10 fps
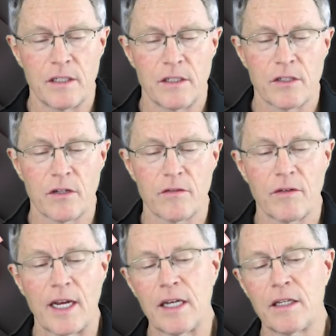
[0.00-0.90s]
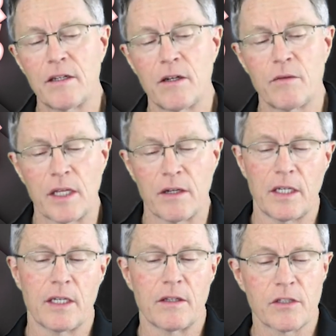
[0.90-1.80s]
So how do you know without
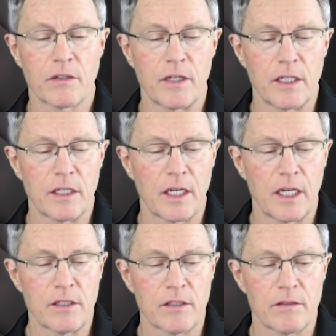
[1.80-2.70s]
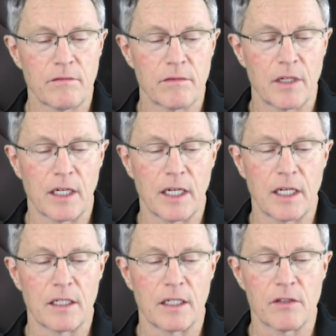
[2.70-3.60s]
getting the screening test?
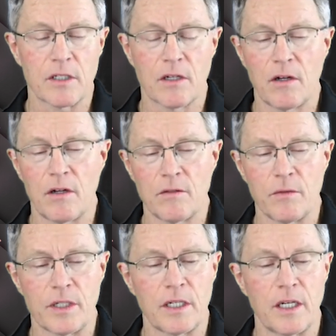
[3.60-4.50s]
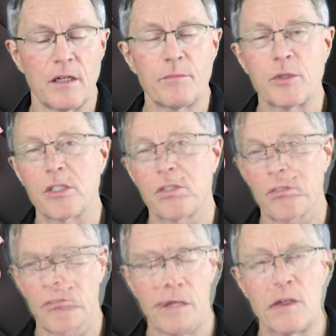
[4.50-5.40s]
Again, give us a call. We can help. Or
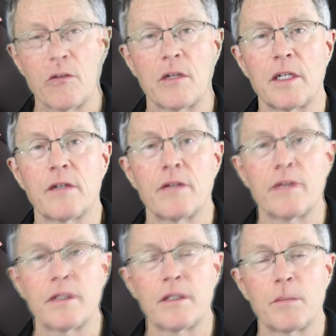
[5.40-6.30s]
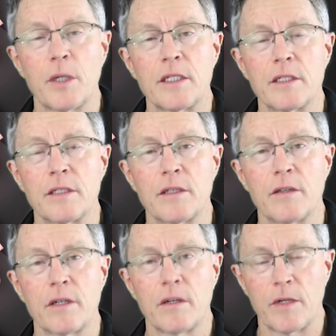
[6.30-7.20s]
just go click on the button
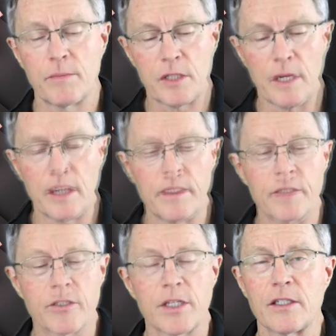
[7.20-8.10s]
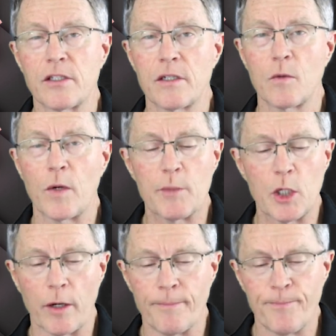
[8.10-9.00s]
on our website that says uh, webinar.